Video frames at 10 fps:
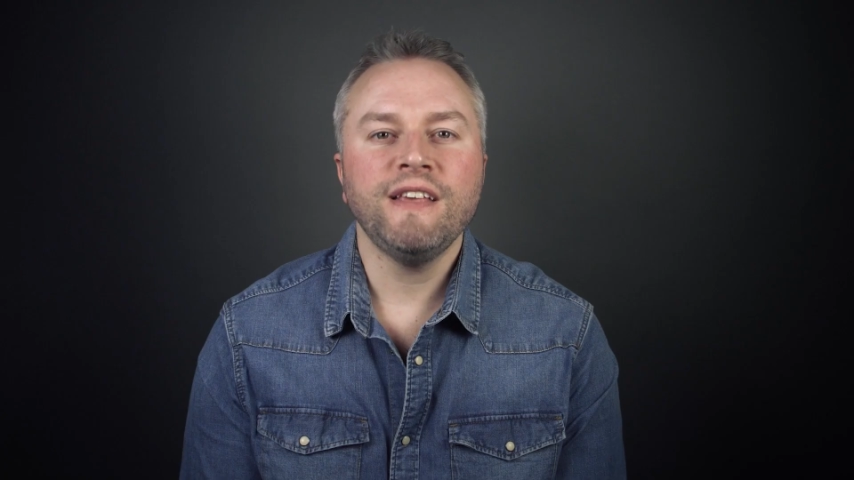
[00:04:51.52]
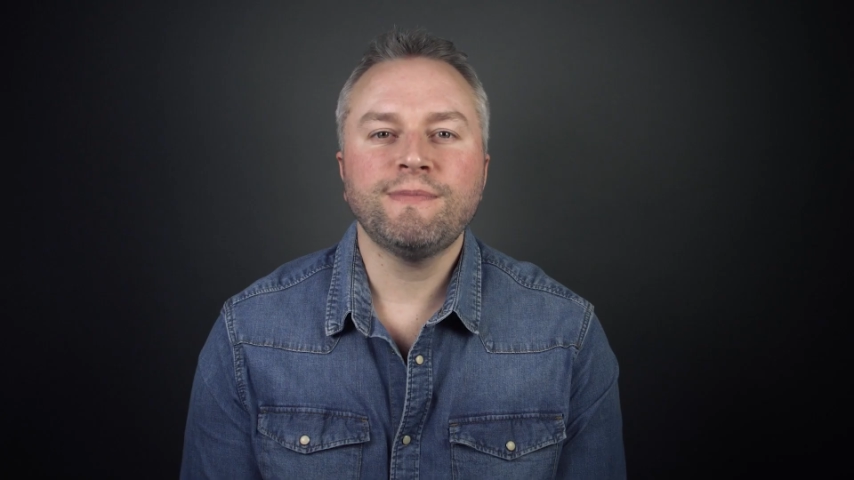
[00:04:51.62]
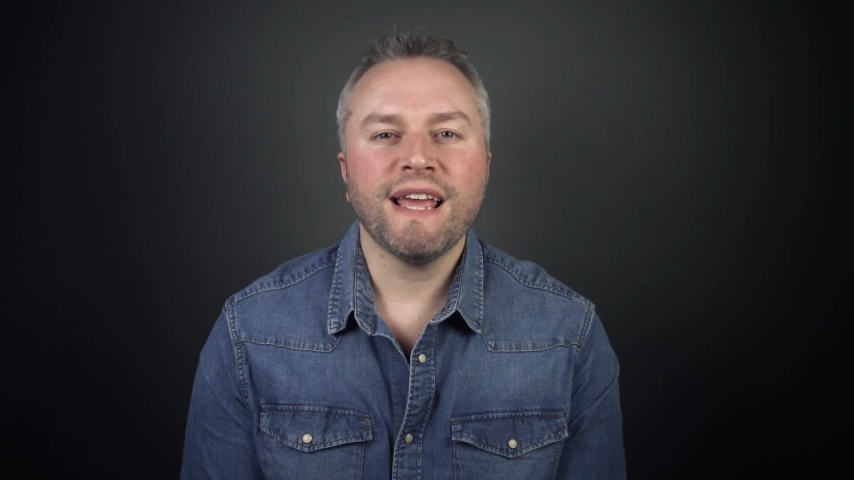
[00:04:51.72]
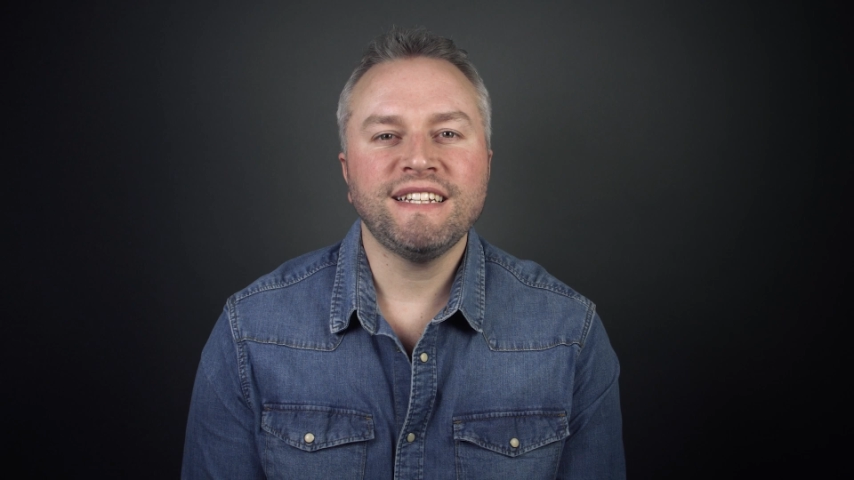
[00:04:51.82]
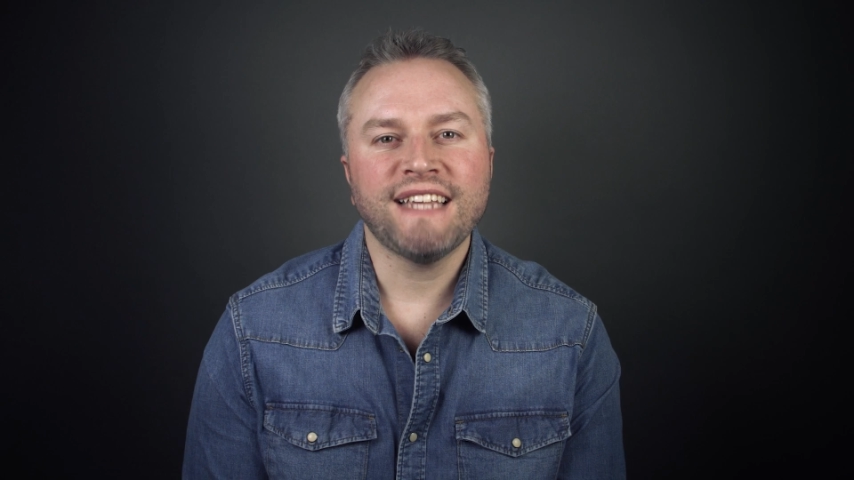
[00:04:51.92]
This
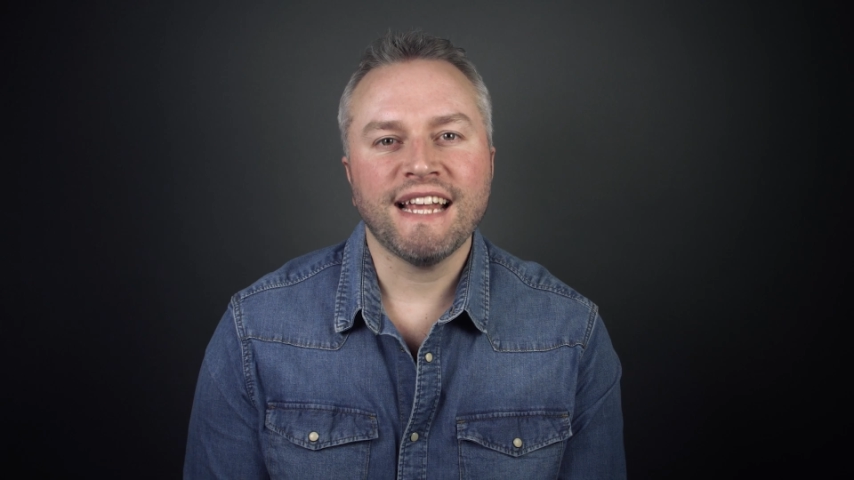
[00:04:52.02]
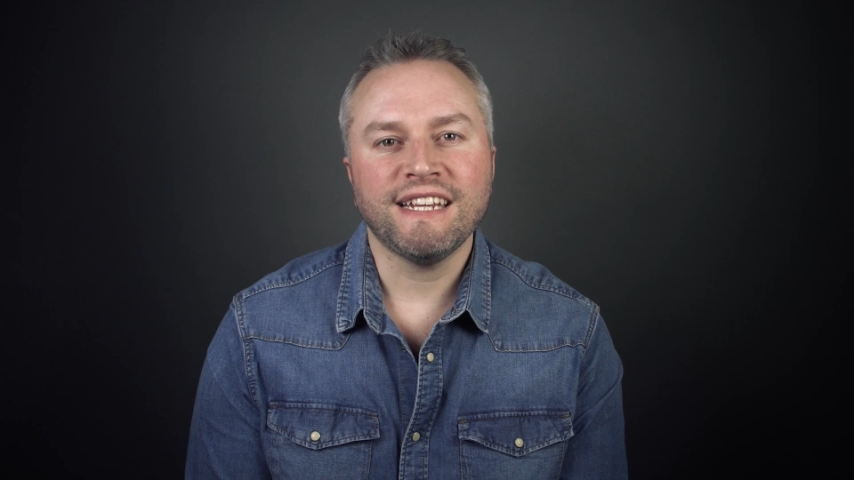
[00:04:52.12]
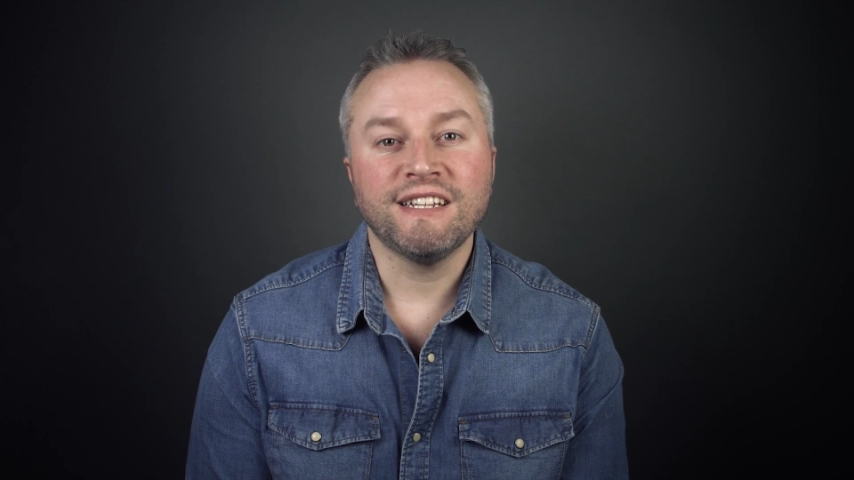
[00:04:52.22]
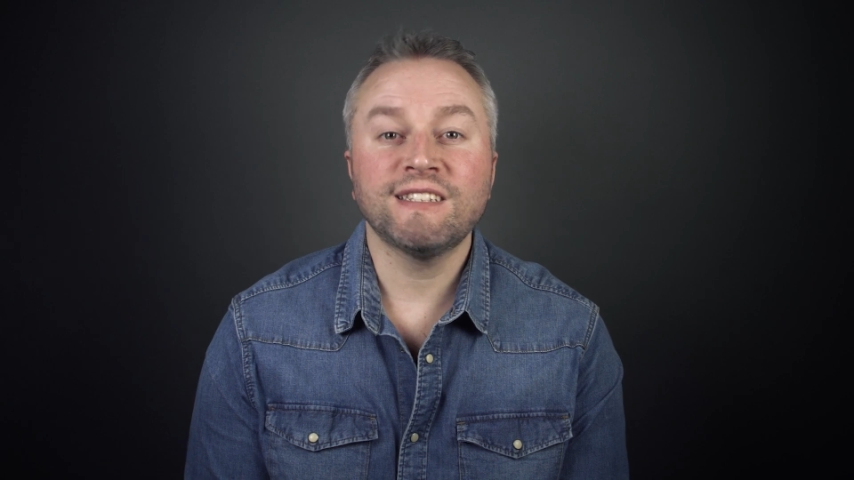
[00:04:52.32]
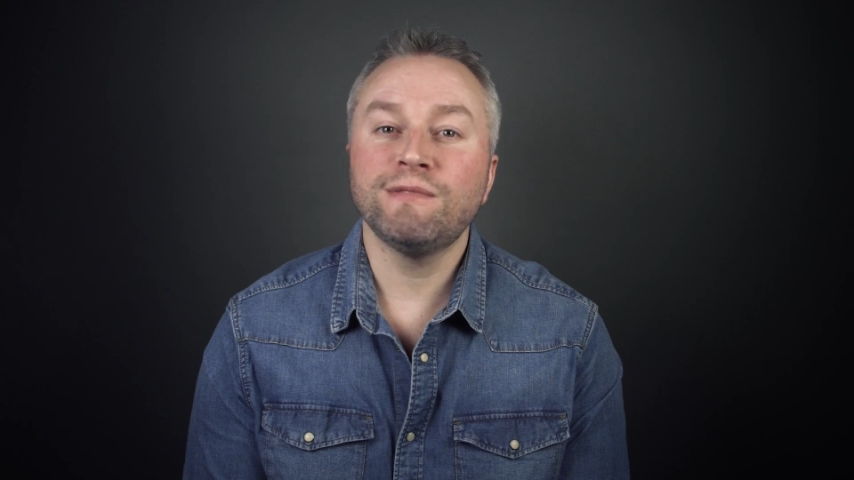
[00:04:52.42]
play is set
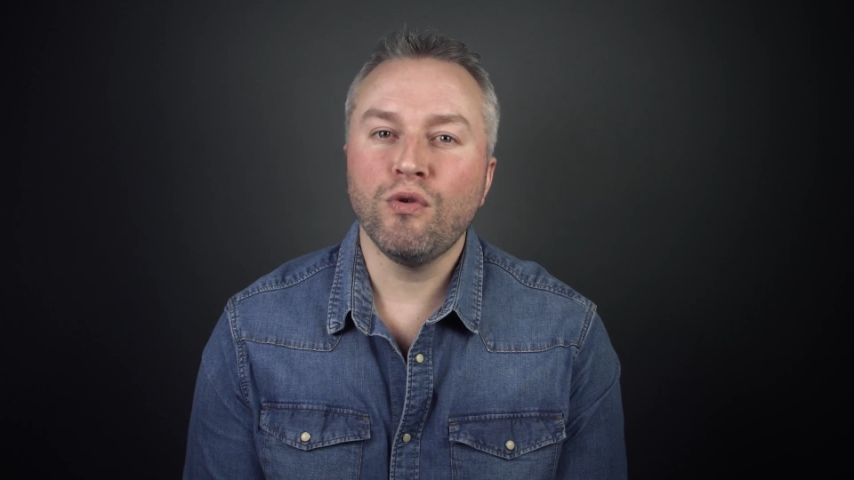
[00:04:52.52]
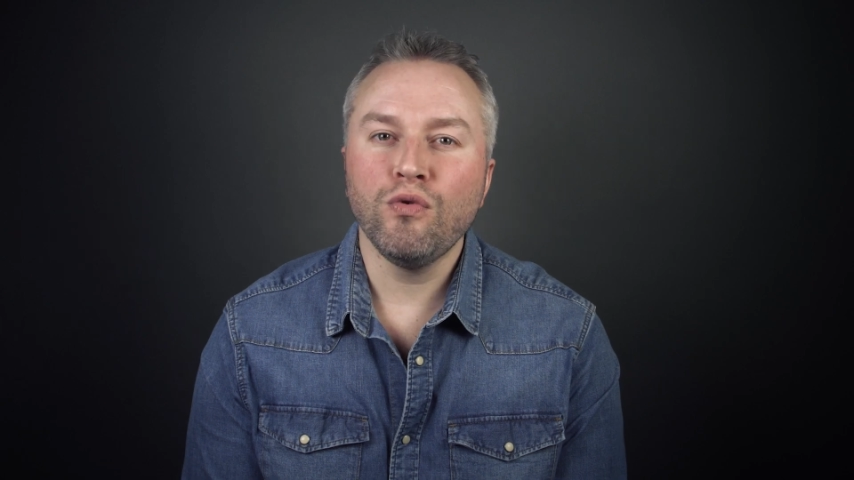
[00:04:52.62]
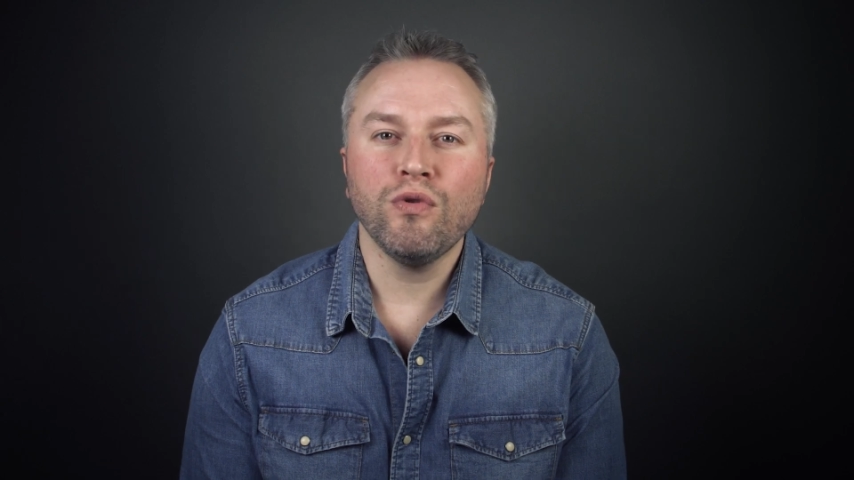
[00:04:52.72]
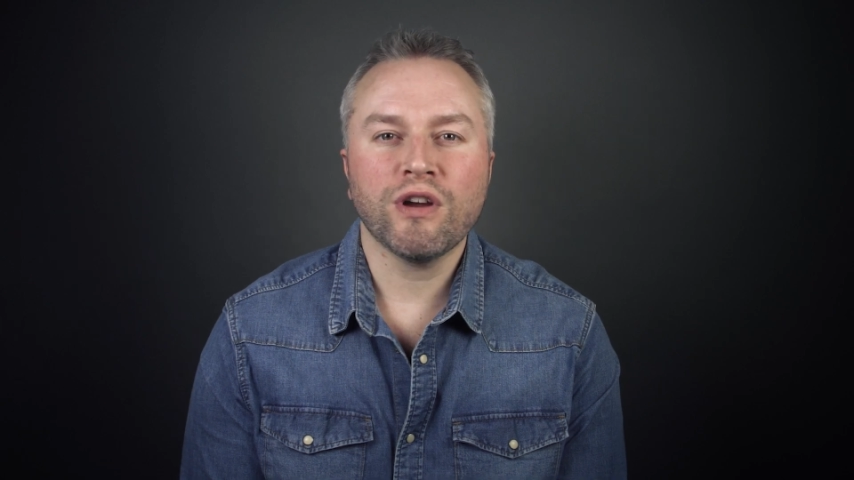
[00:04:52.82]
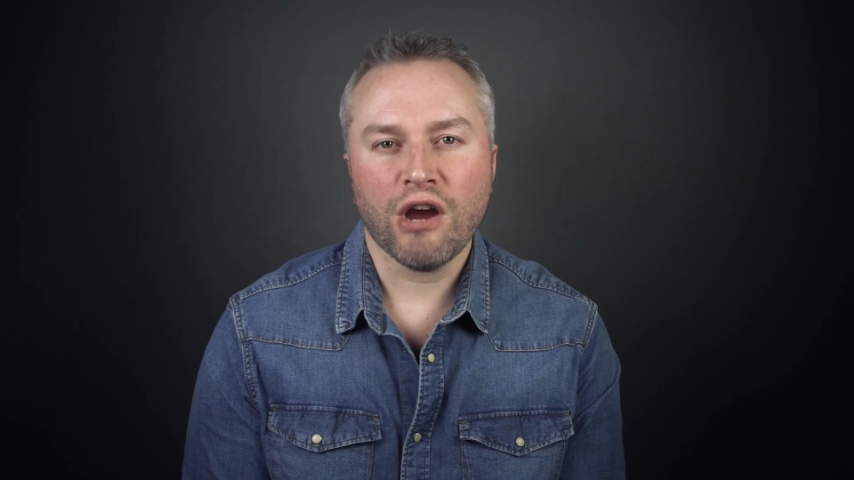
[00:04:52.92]
in a
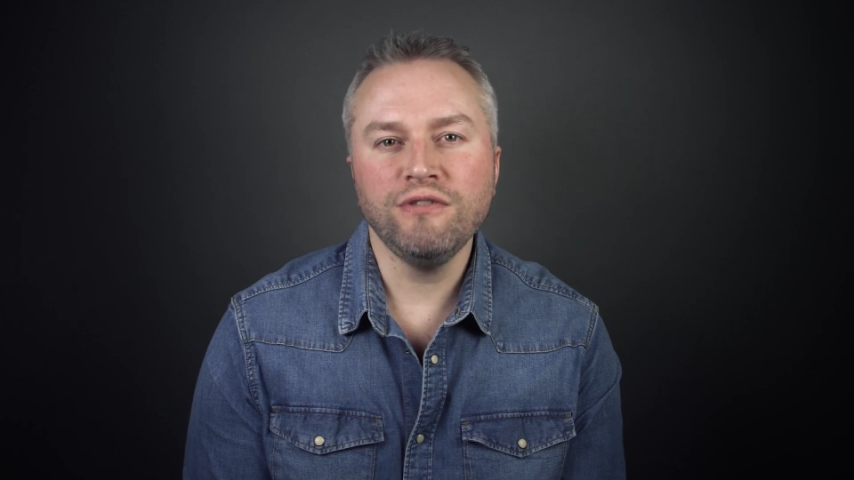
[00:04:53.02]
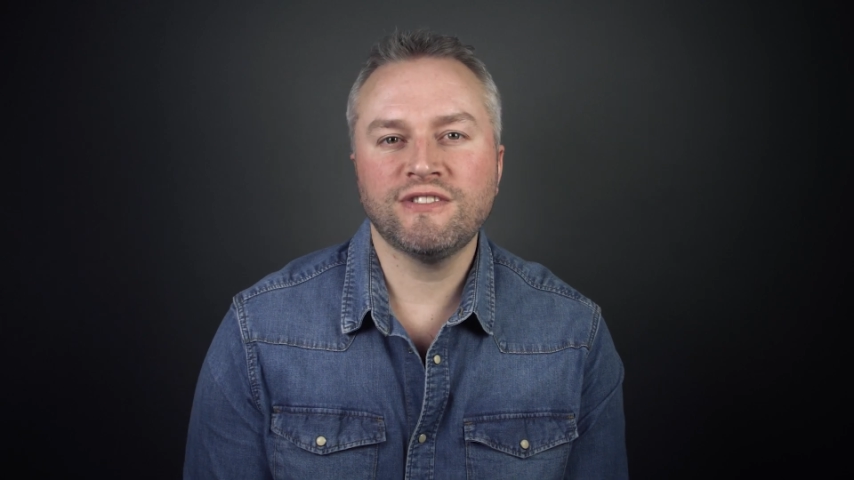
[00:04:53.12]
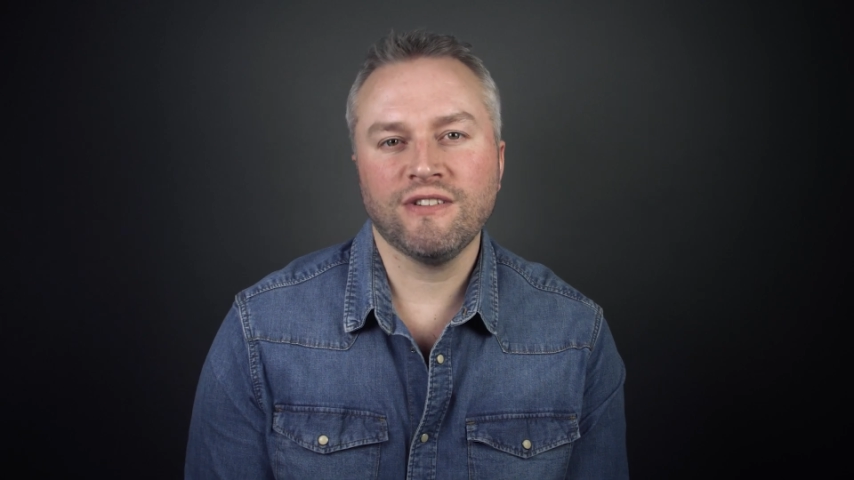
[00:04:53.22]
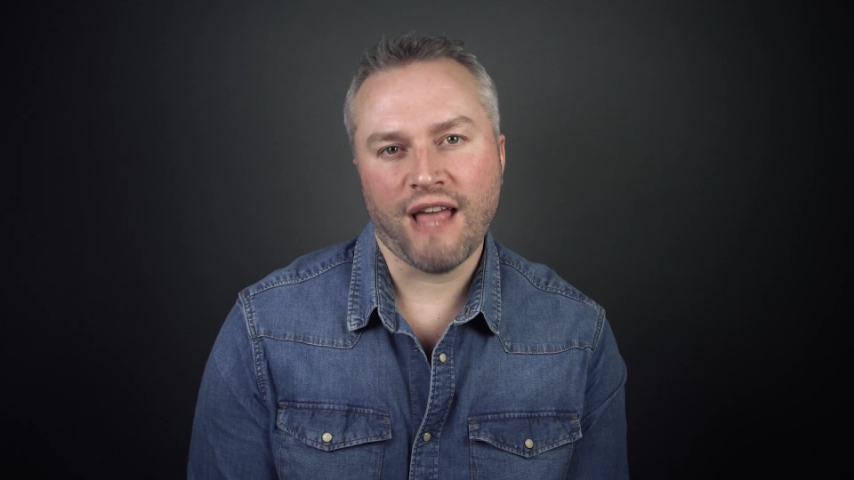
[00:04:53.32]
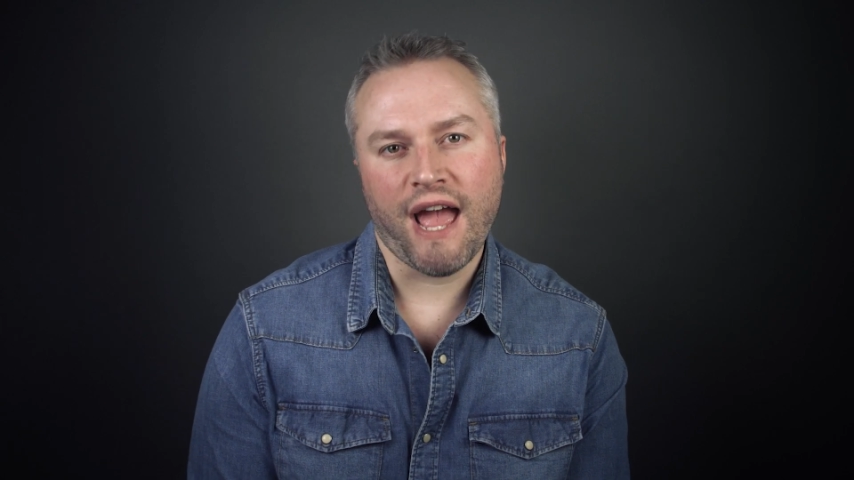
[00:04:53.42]
small
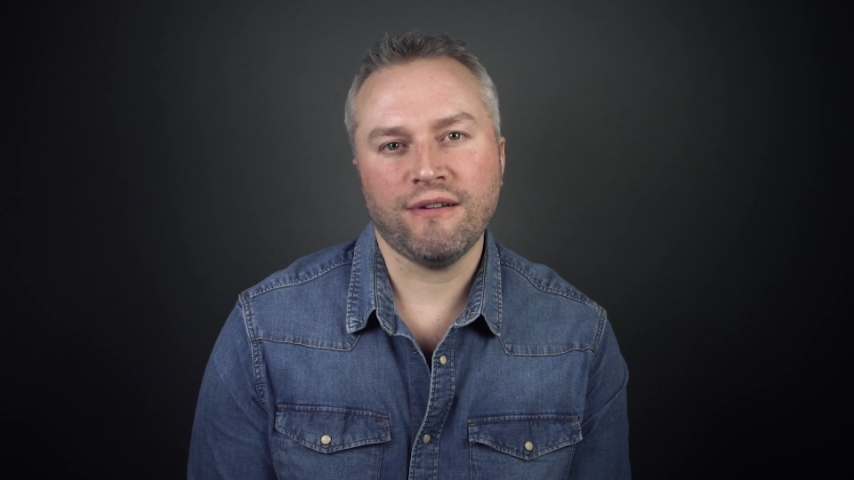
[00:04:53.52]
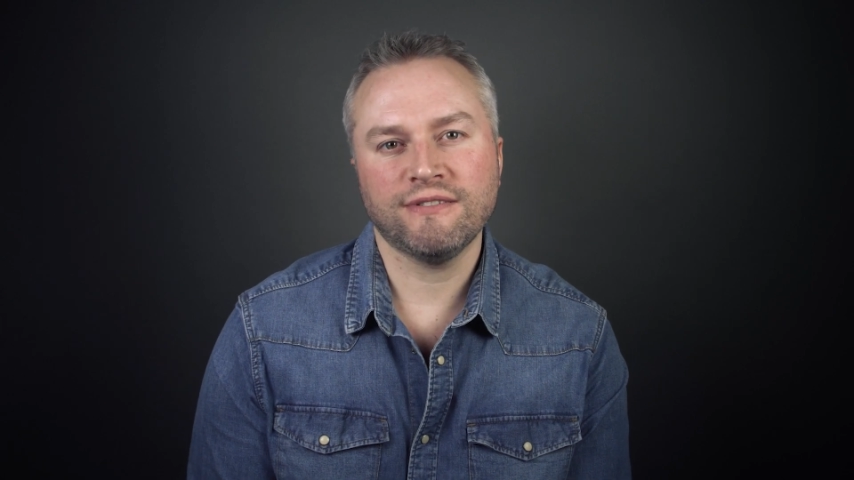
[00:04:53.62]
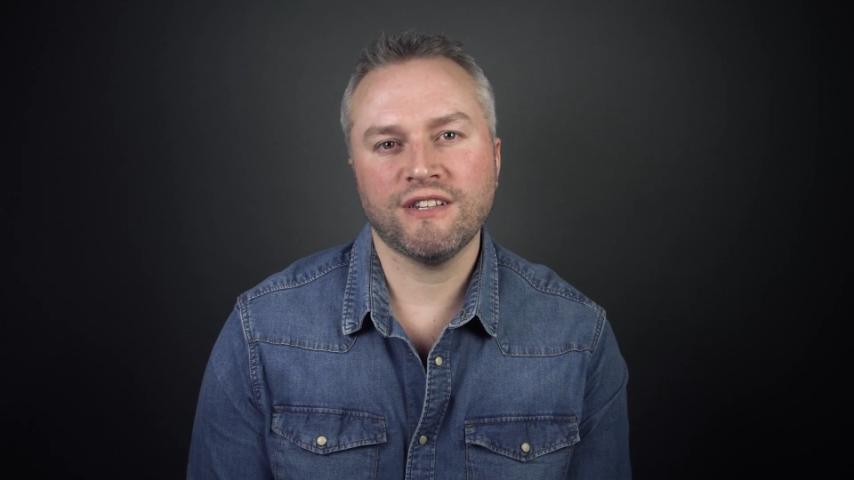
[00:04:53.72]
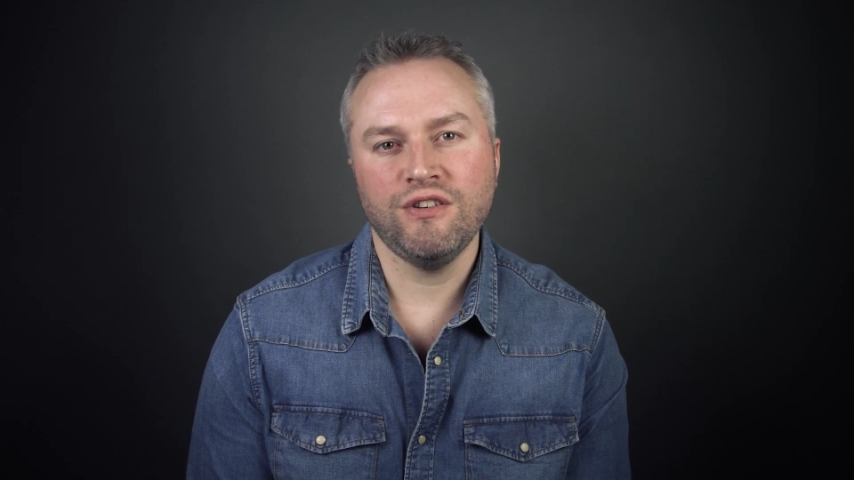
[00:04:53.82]
coastal house